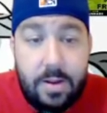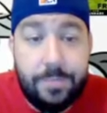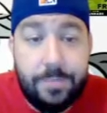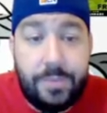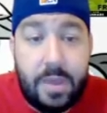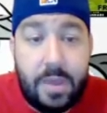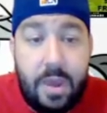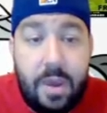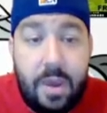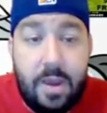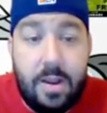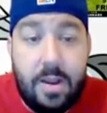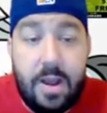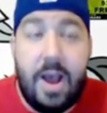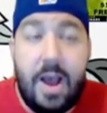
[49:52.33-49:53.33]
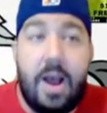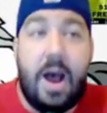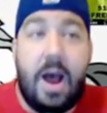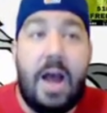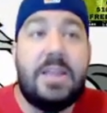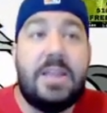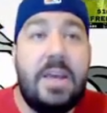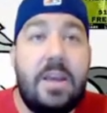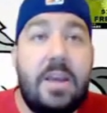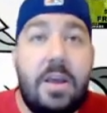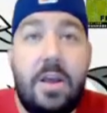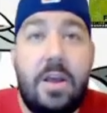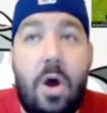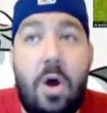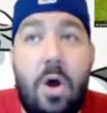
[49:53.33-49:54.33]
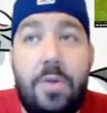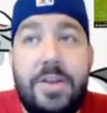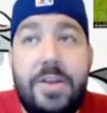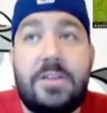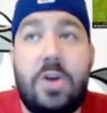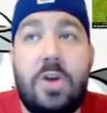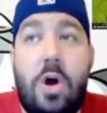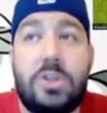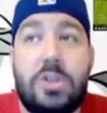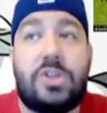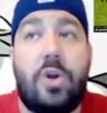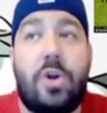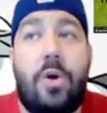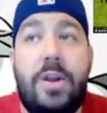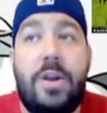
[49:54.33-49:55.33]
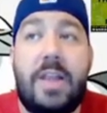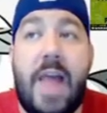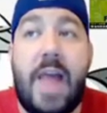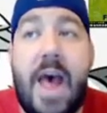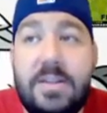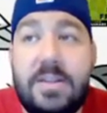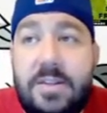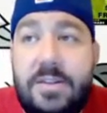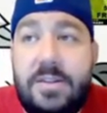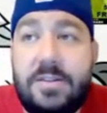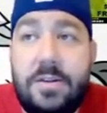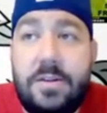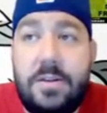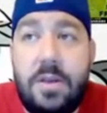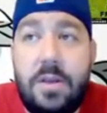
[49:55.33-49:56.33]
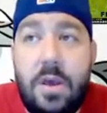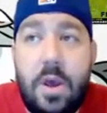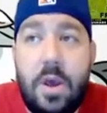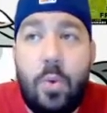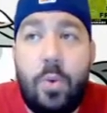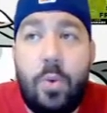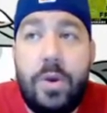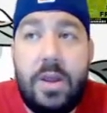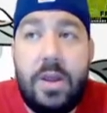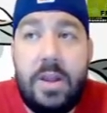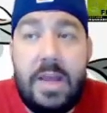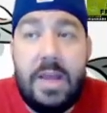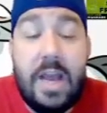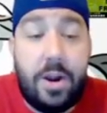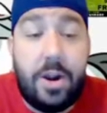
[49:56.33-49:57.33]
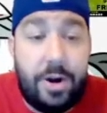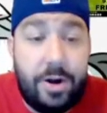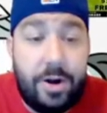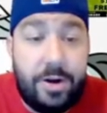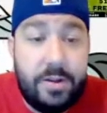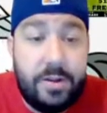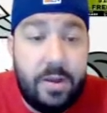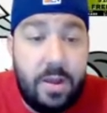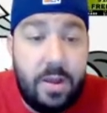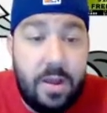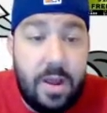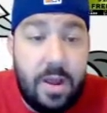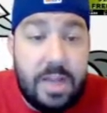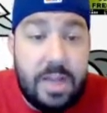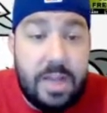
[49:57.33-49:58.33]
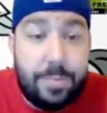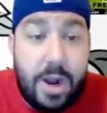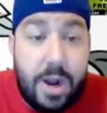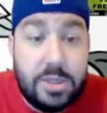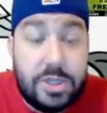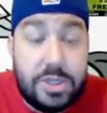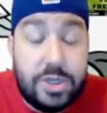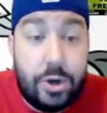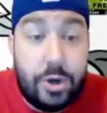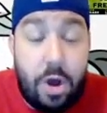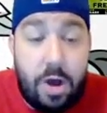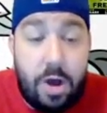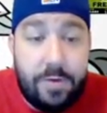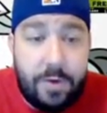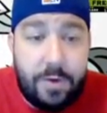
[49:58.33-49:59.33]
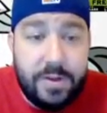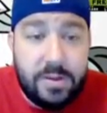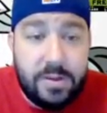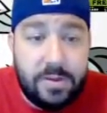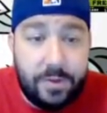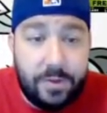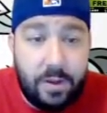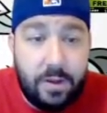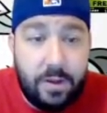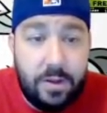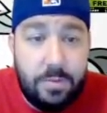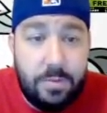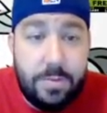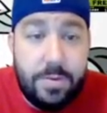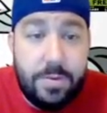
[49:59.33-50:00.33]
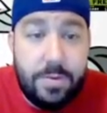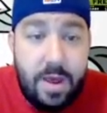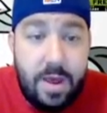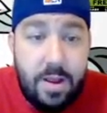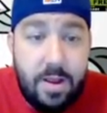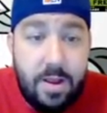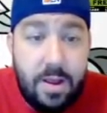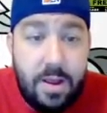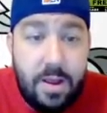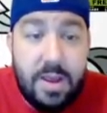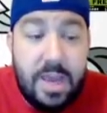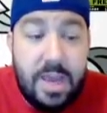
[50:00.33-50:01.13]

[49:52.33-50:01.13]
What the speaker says: Yeah. And I think this all started last season when he got hurt and the Browns took off offensively. Remember that? He